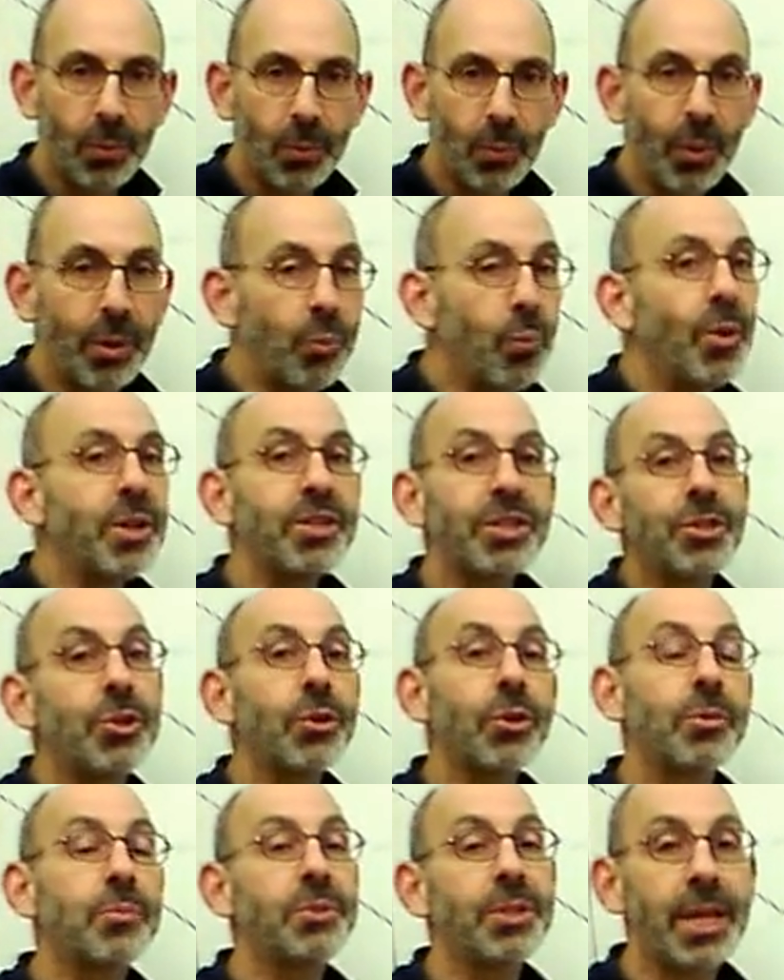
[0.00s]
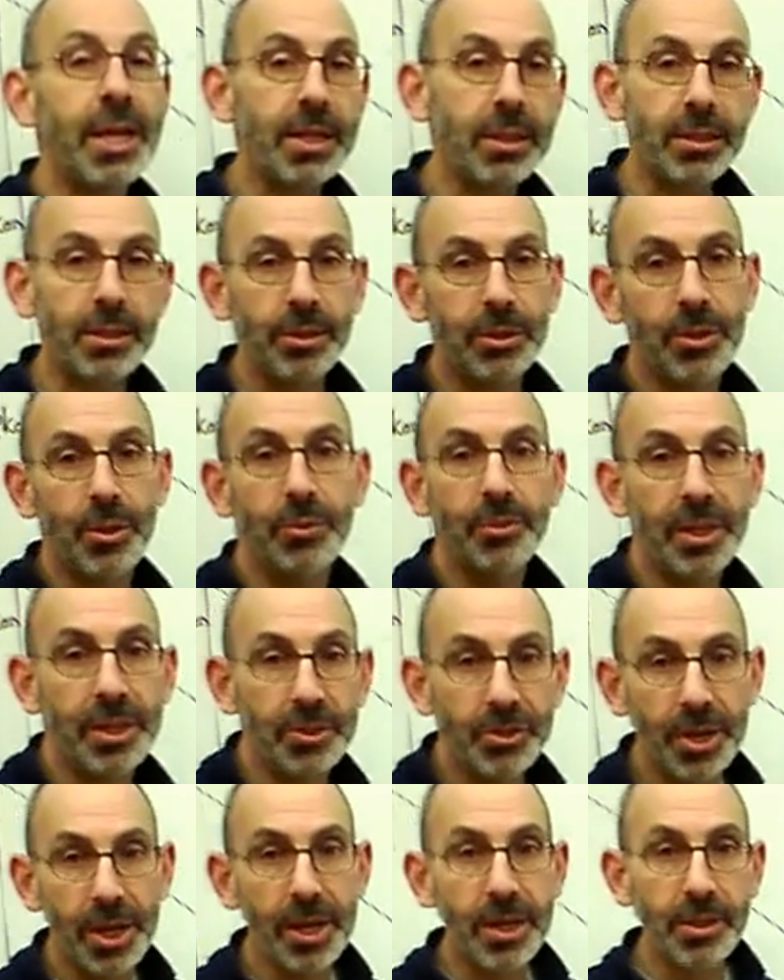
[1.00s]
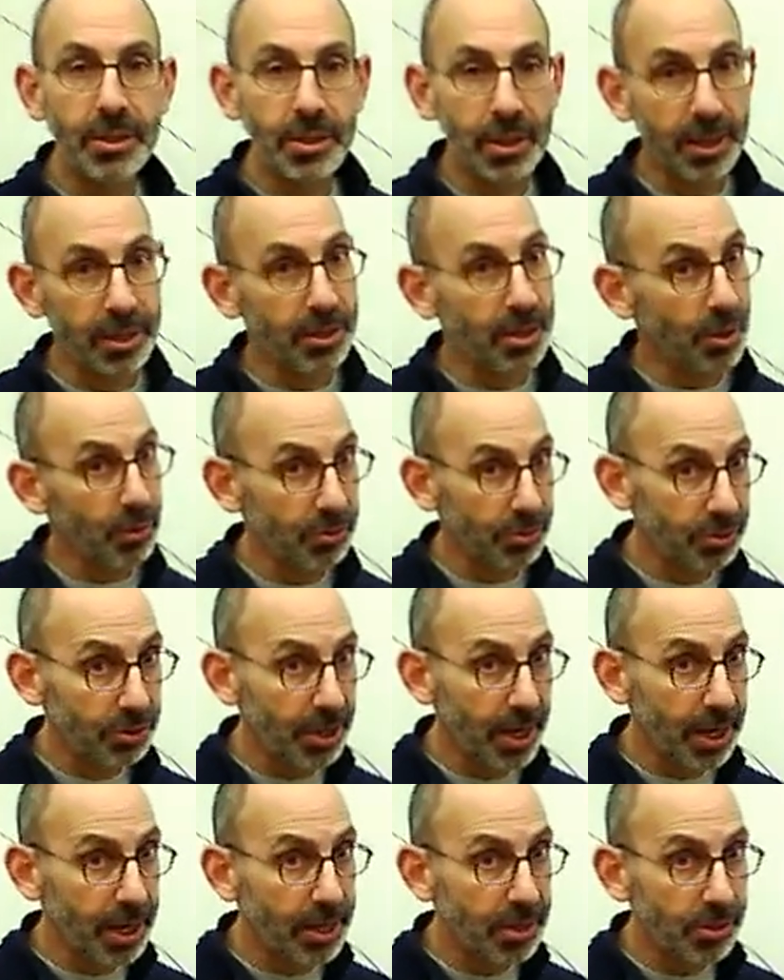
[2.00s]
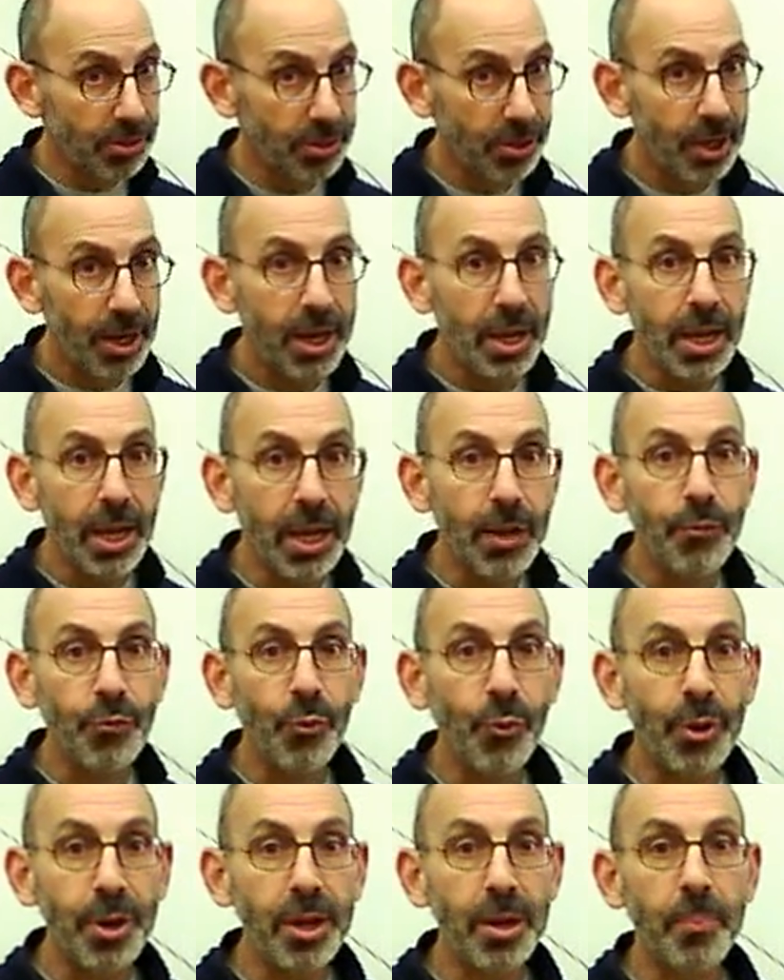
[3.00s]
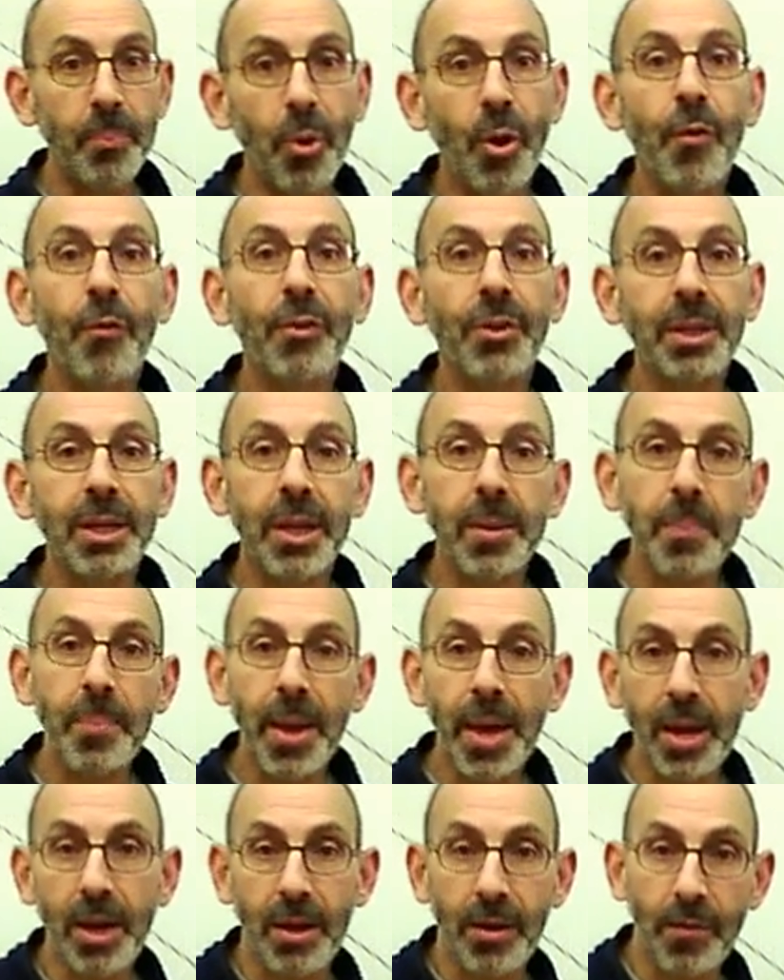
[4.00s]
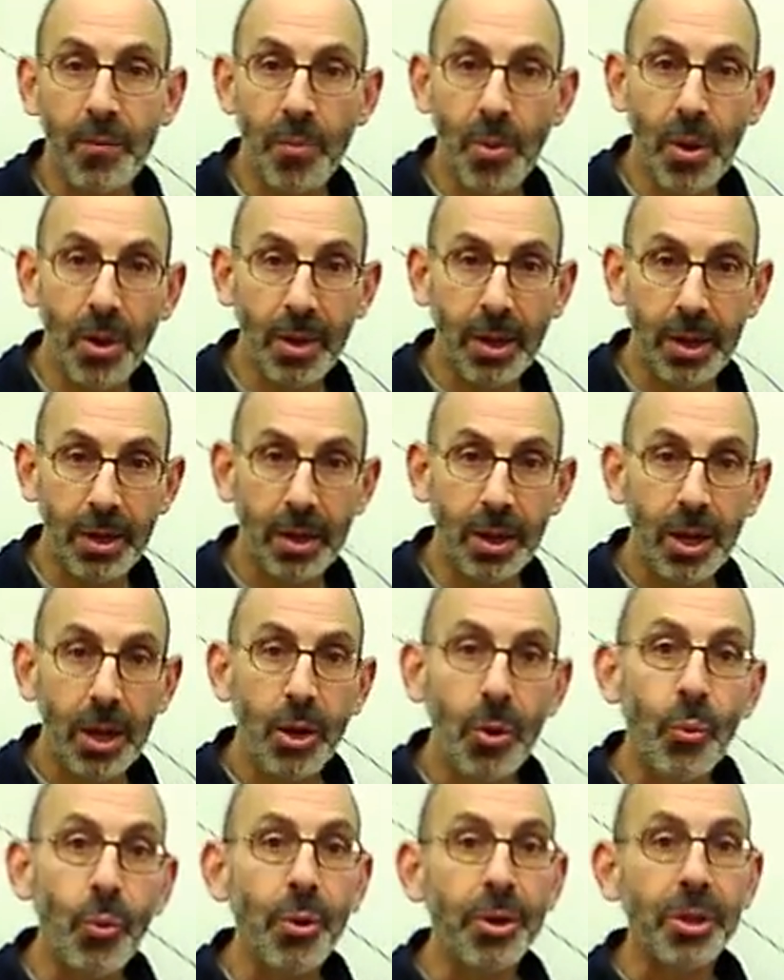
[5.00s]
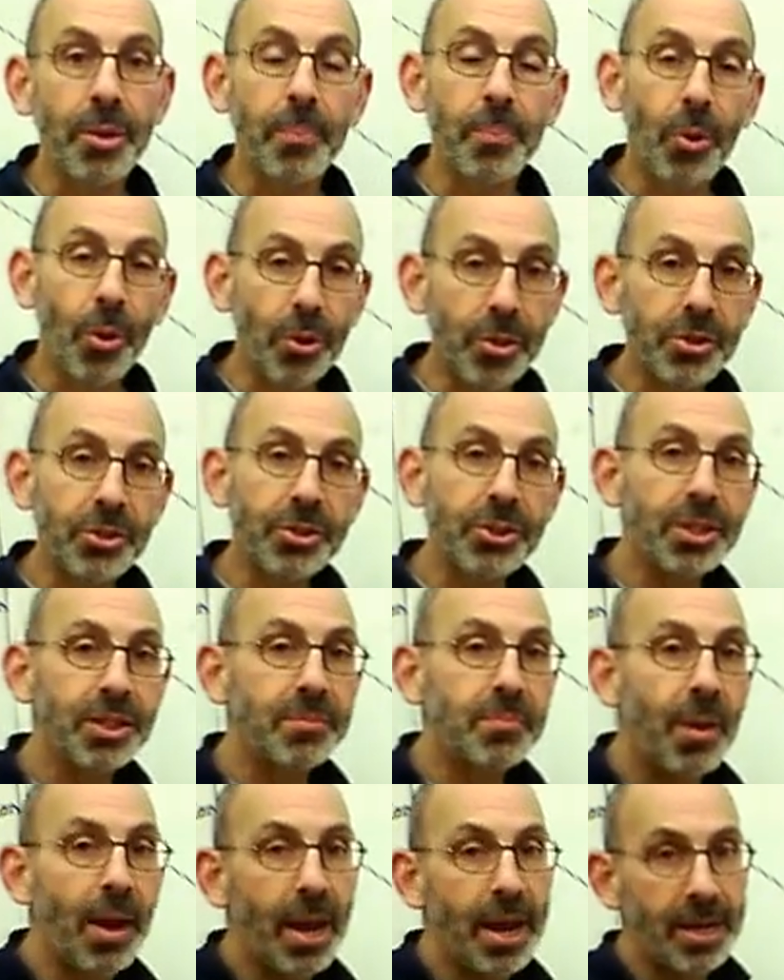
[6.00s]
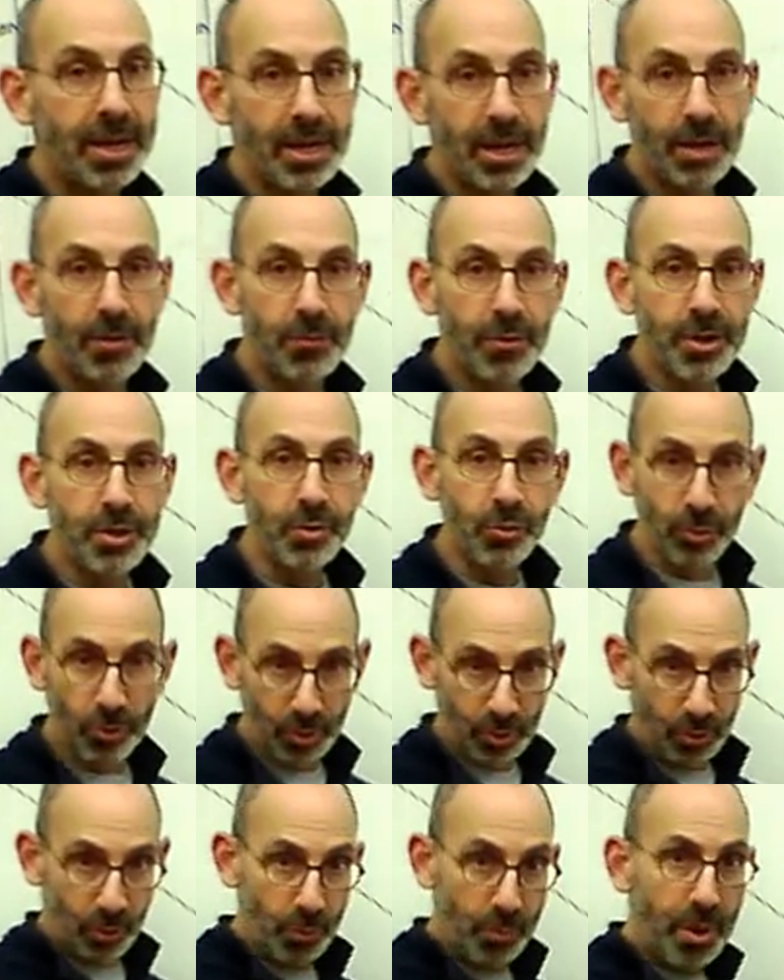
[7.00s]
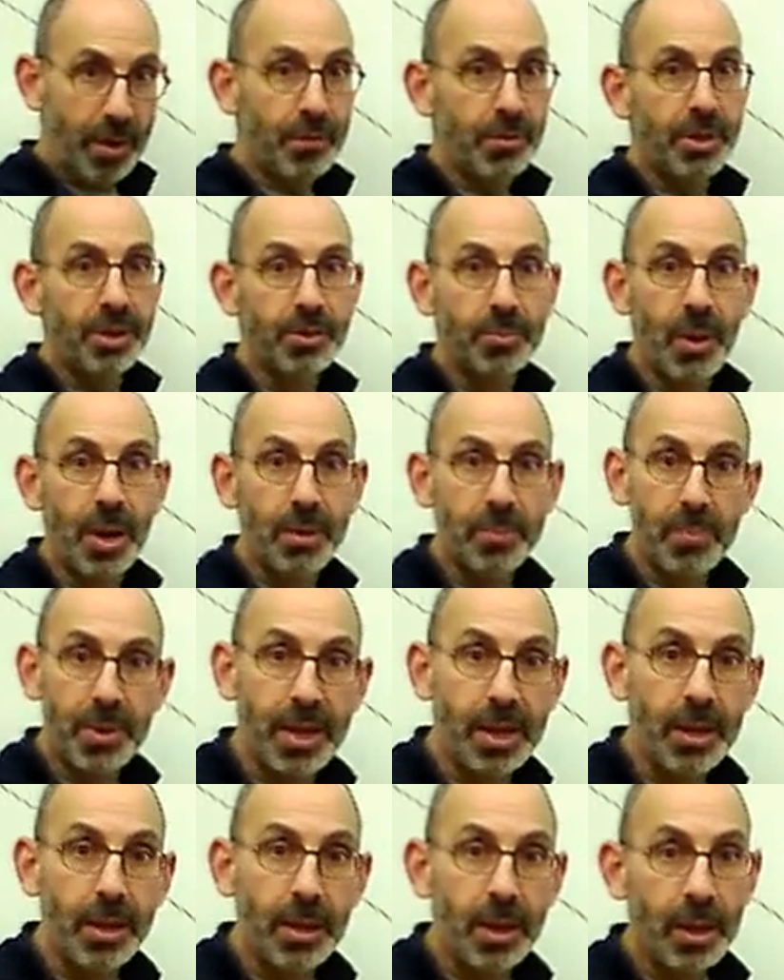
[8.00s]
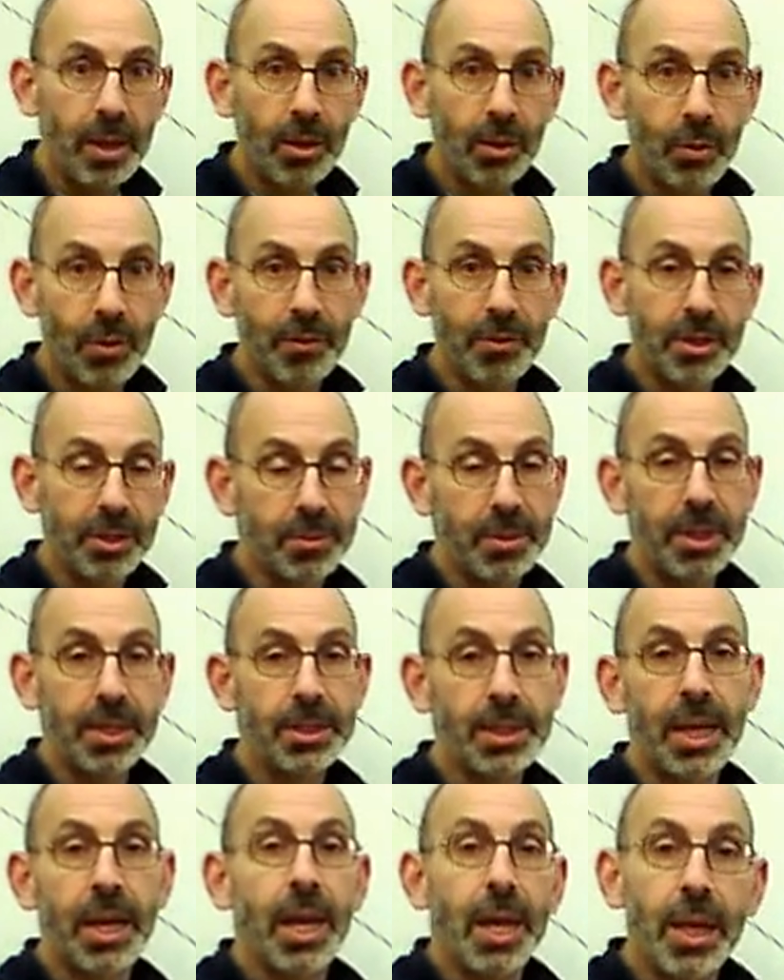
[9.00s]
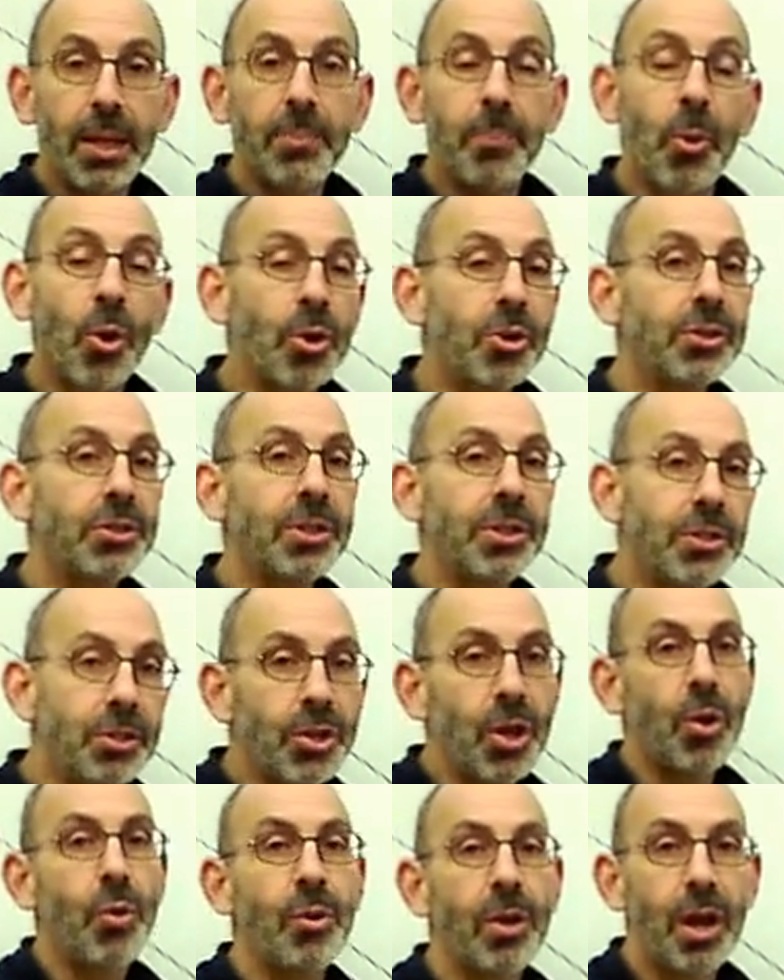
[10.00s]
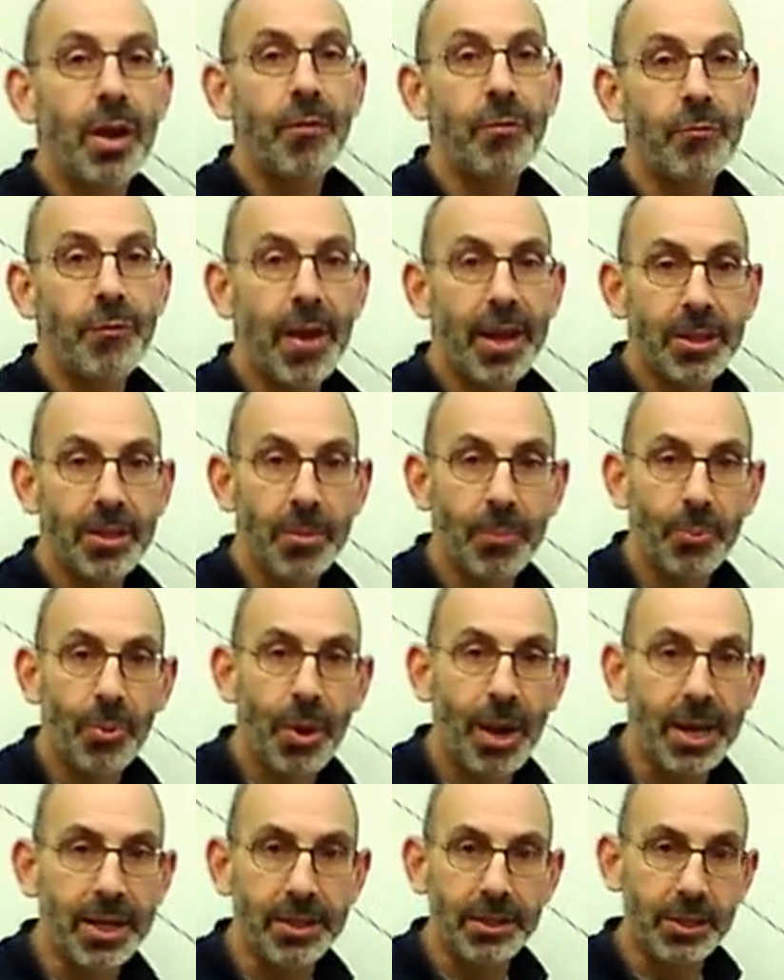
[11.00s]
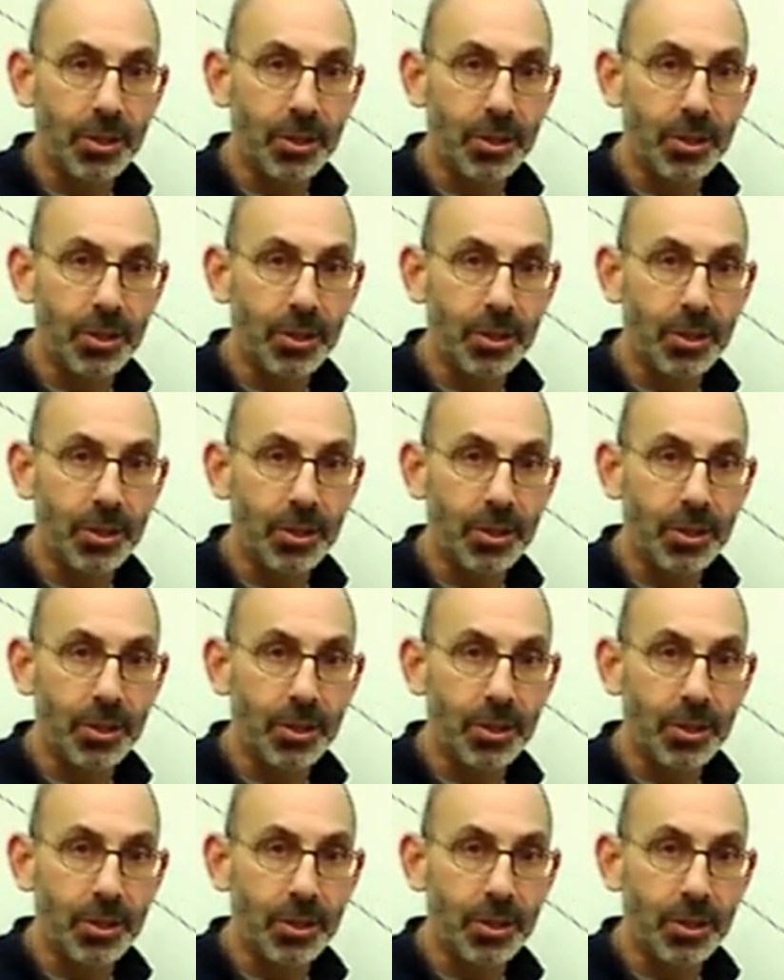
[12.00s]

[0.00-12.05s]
When what circumstance don't they change? They don't change if we're in a perfectly competitive market where the purchases by an individual, whomever this might be, whoever this is, the purchases don't affect the price.